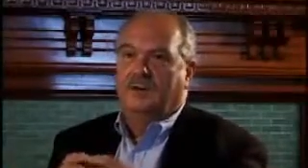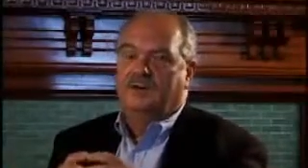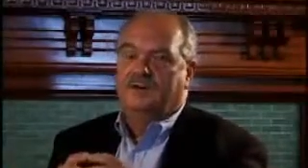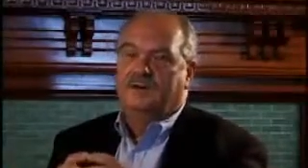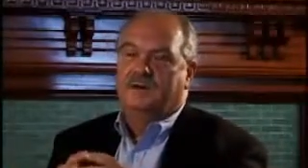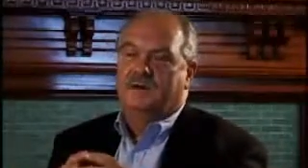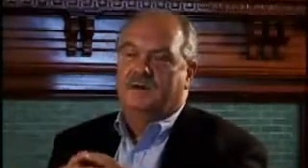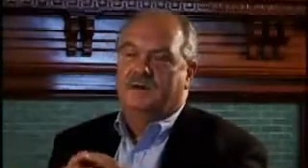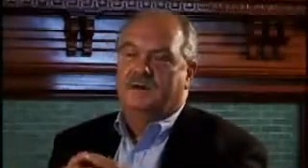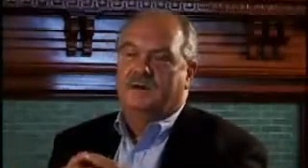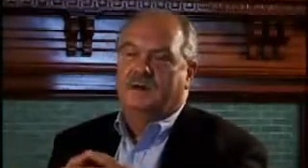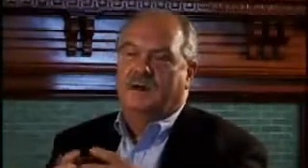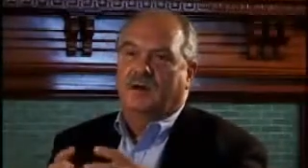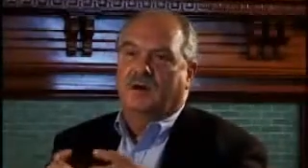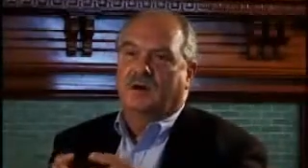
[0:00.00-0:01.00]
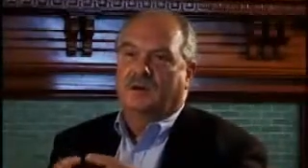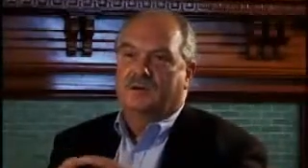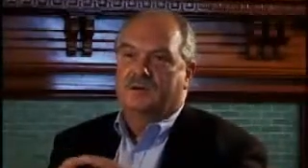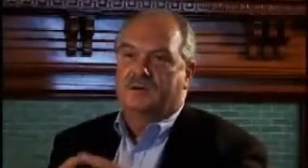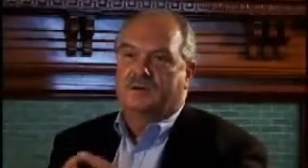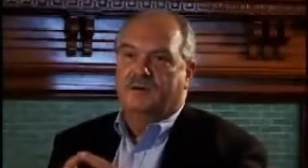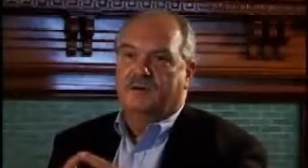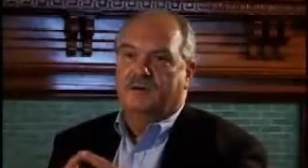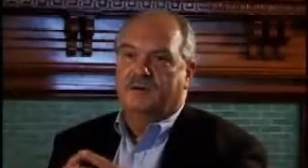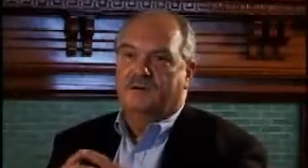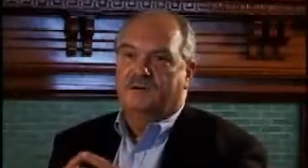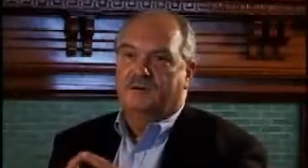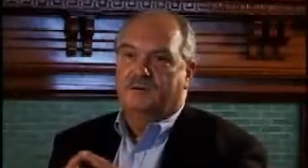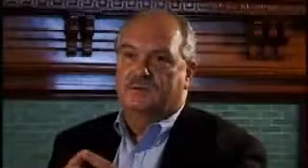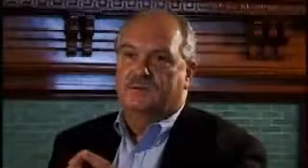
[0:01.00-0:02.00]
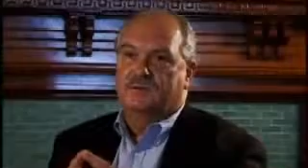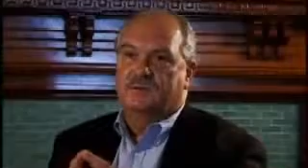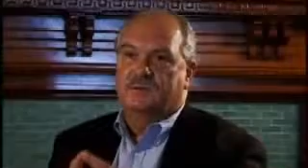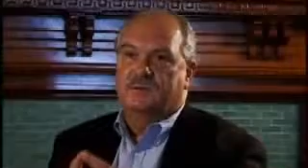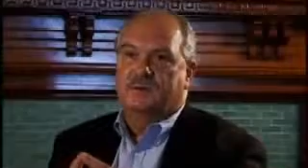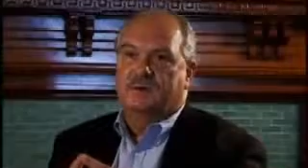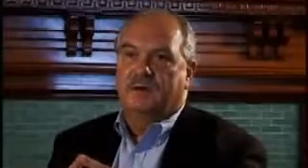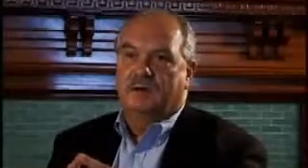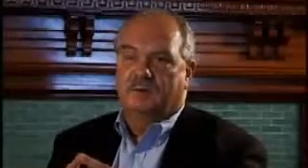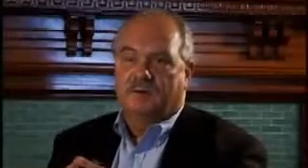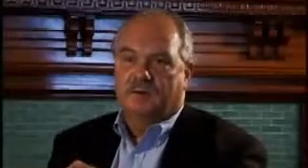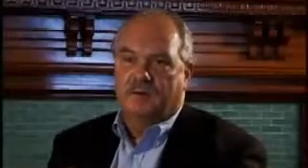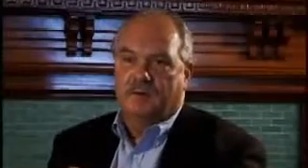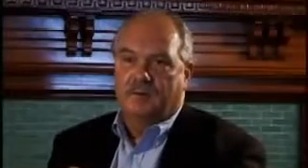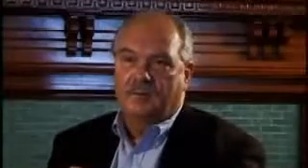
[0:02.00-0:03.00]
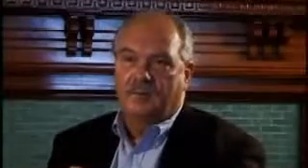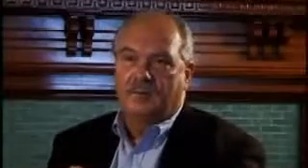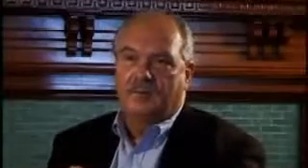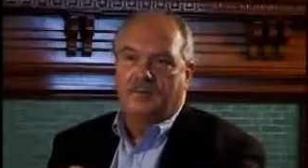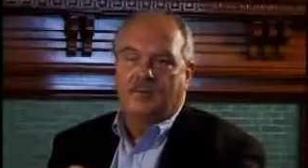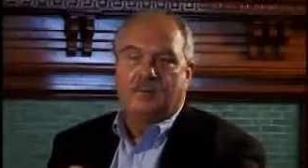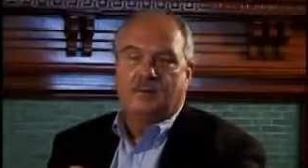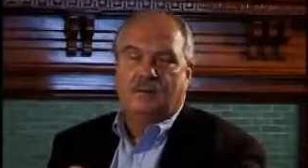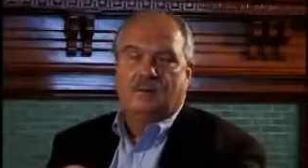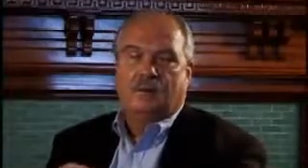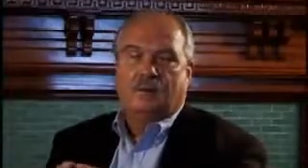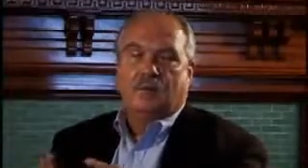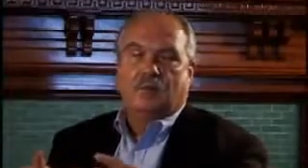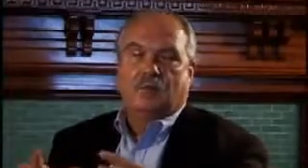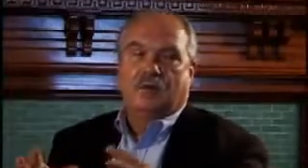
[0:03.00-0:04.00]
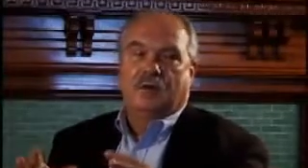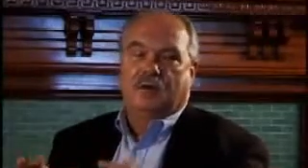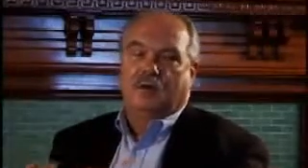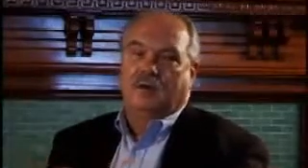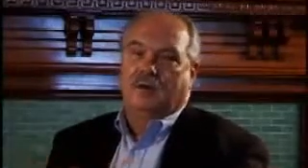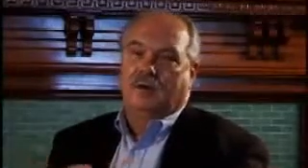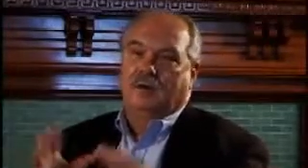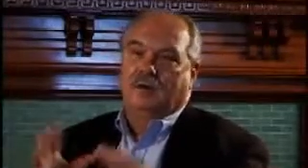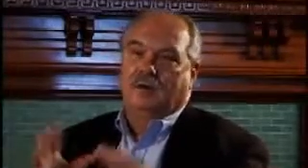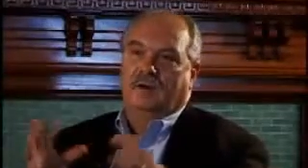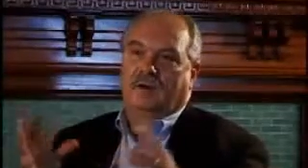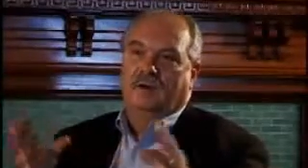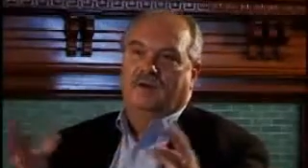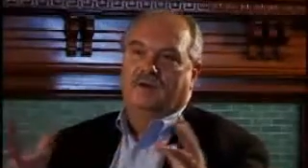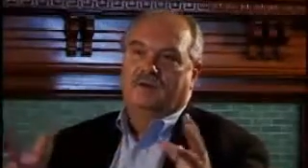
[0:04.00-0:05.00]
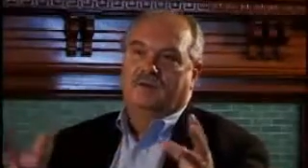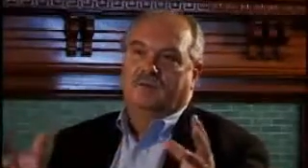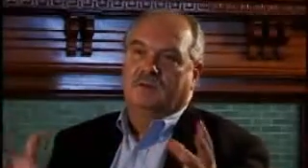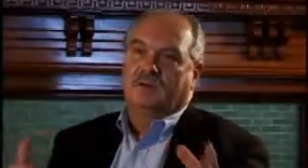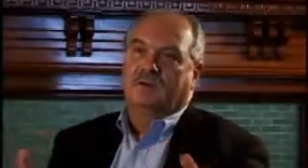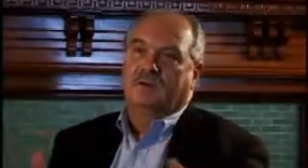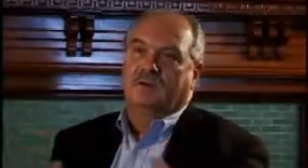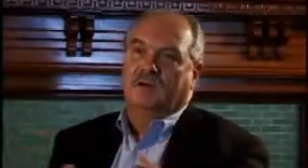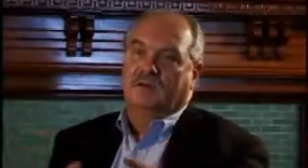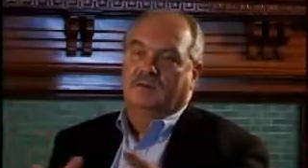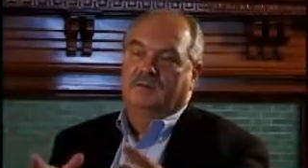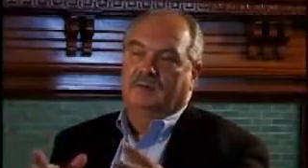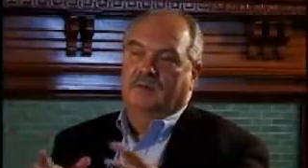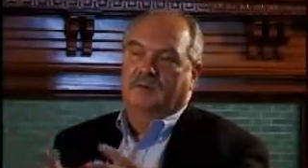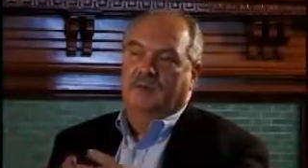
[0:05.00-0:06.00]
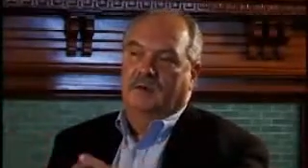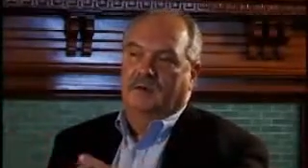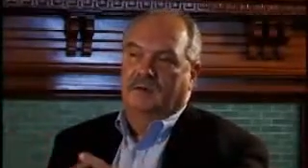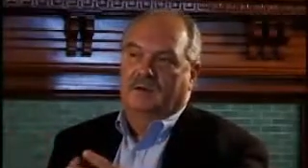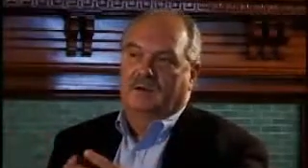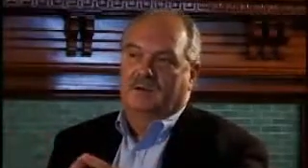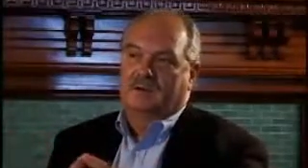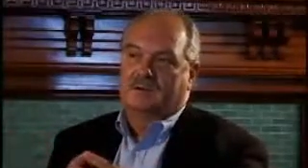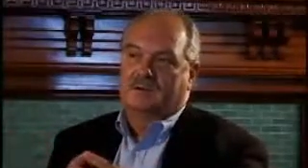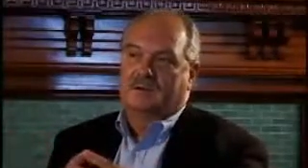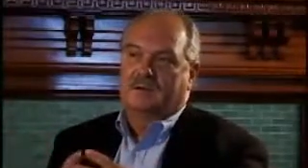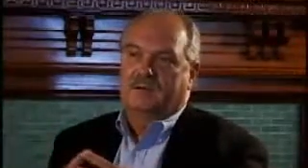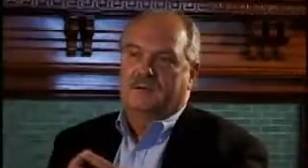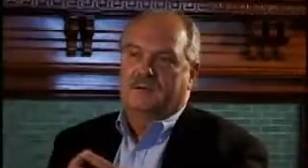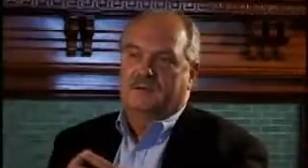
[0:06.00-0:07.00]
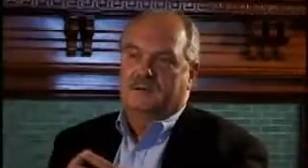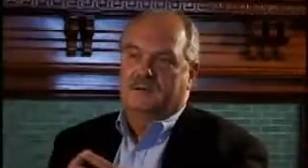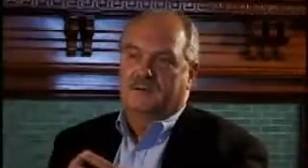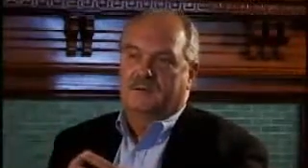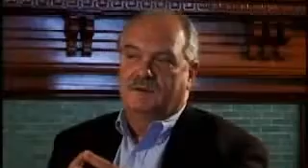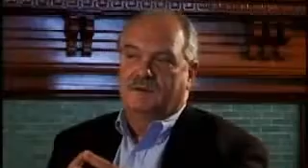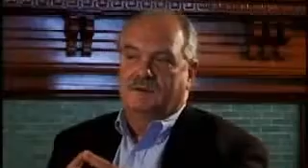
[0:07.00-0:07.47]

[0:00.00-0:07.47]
We come out into this world and have a variety of experiences, even including the bizarre experience of thinking that we're somehow